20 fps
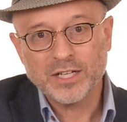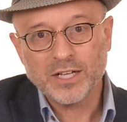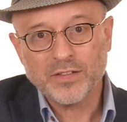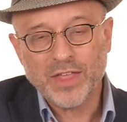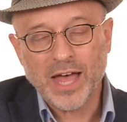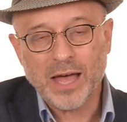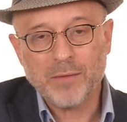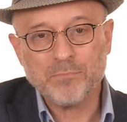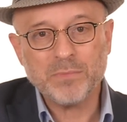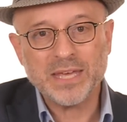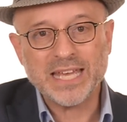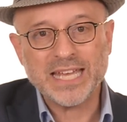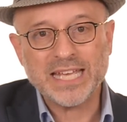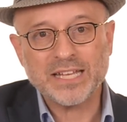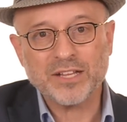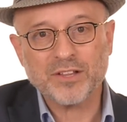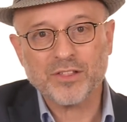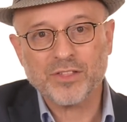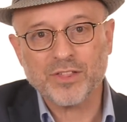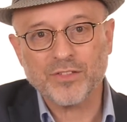That
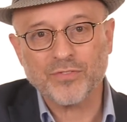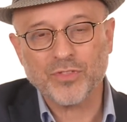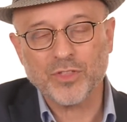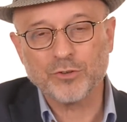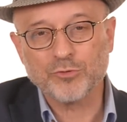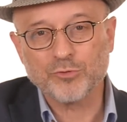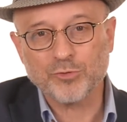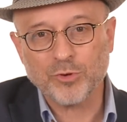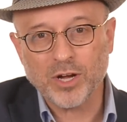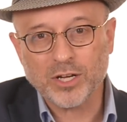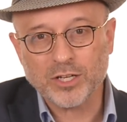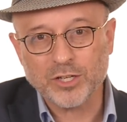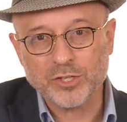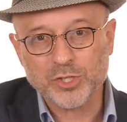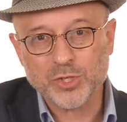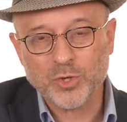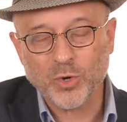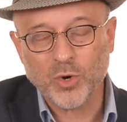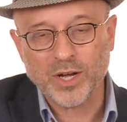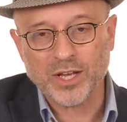means that the drug of
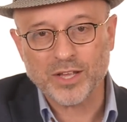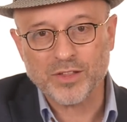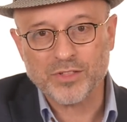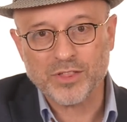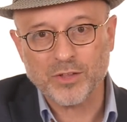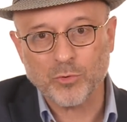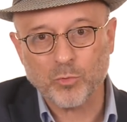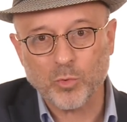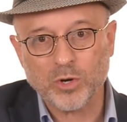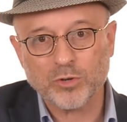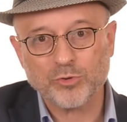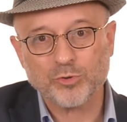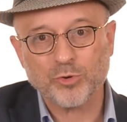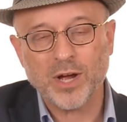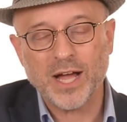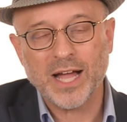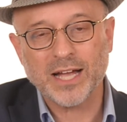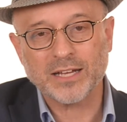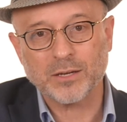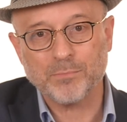choice that we're
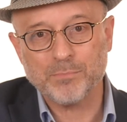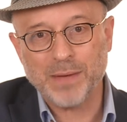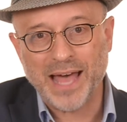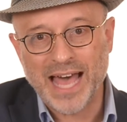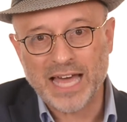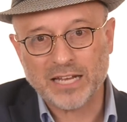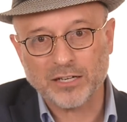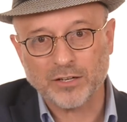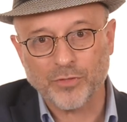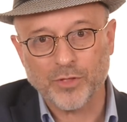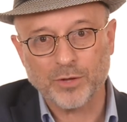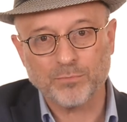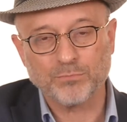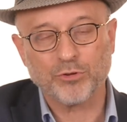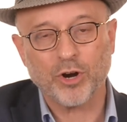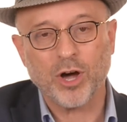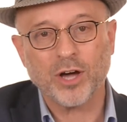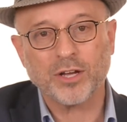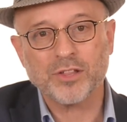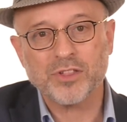trying to battle, that
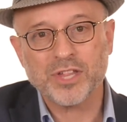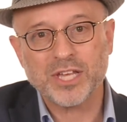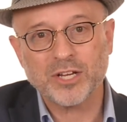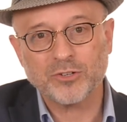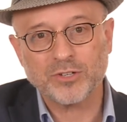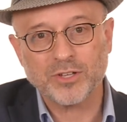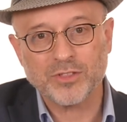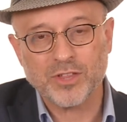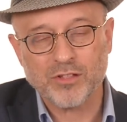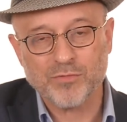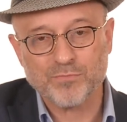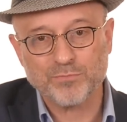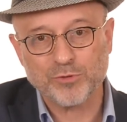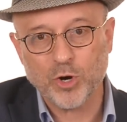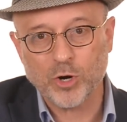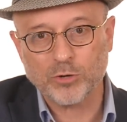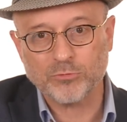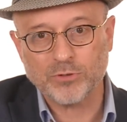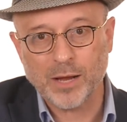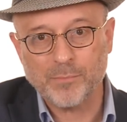brought us here to this
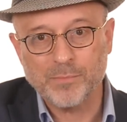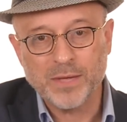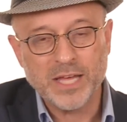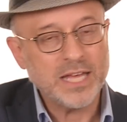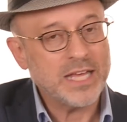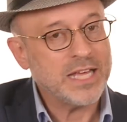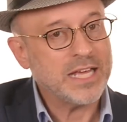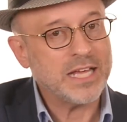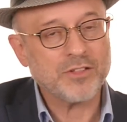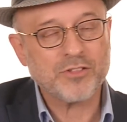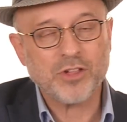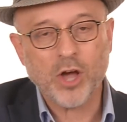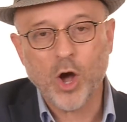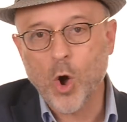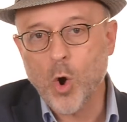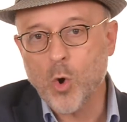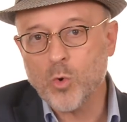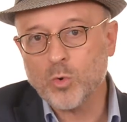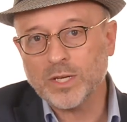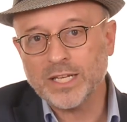program, is
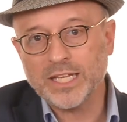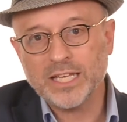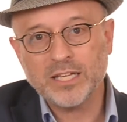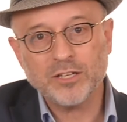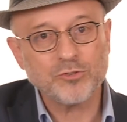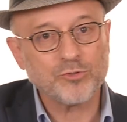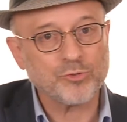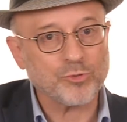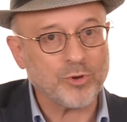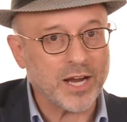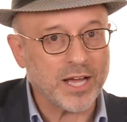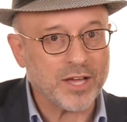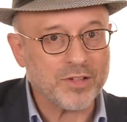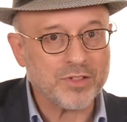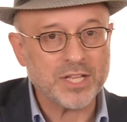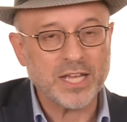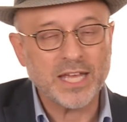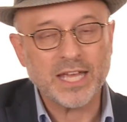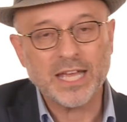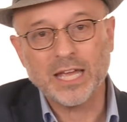only
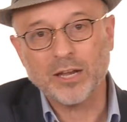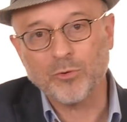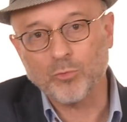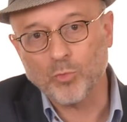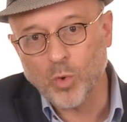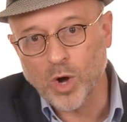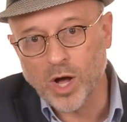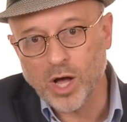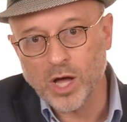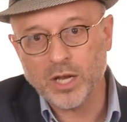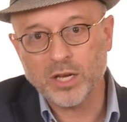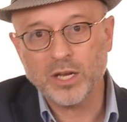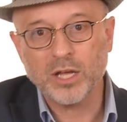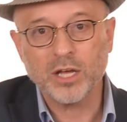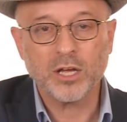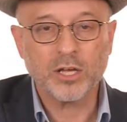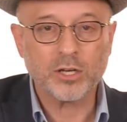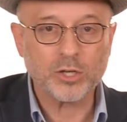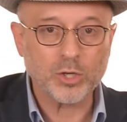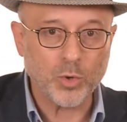addressed in
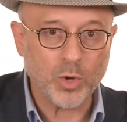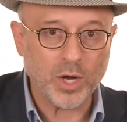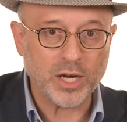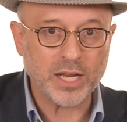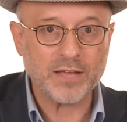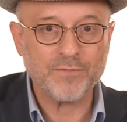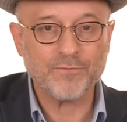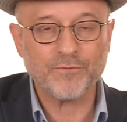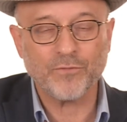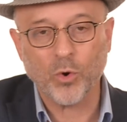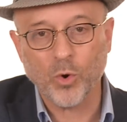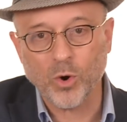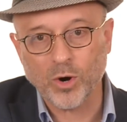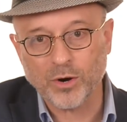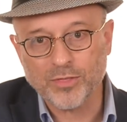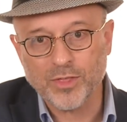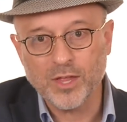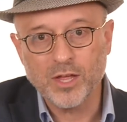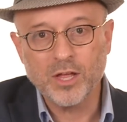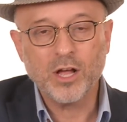1/24
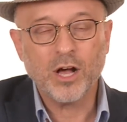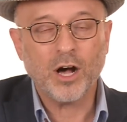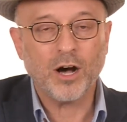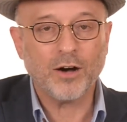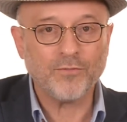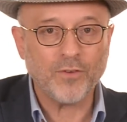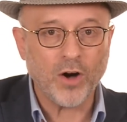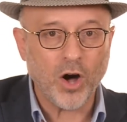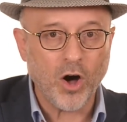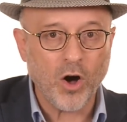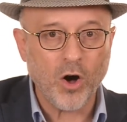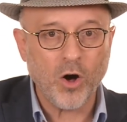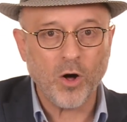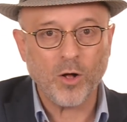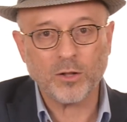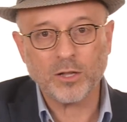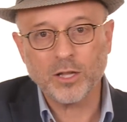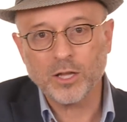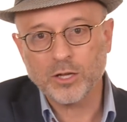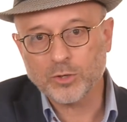of
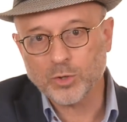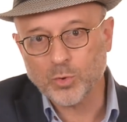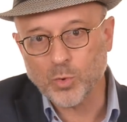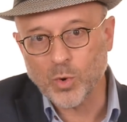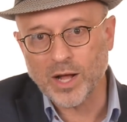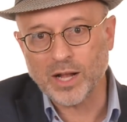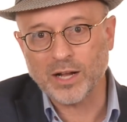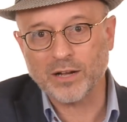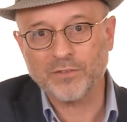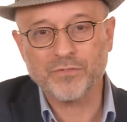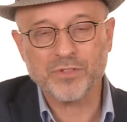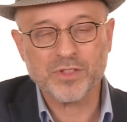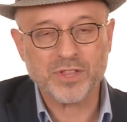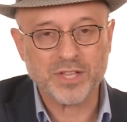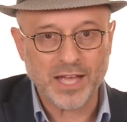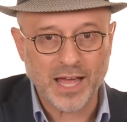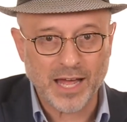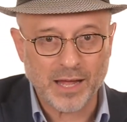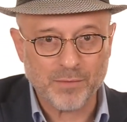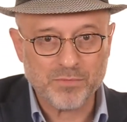all 12
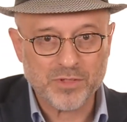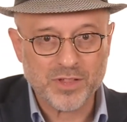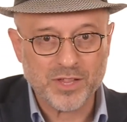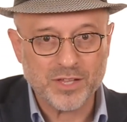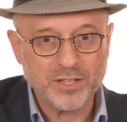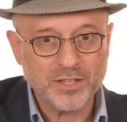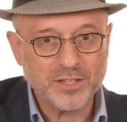steps.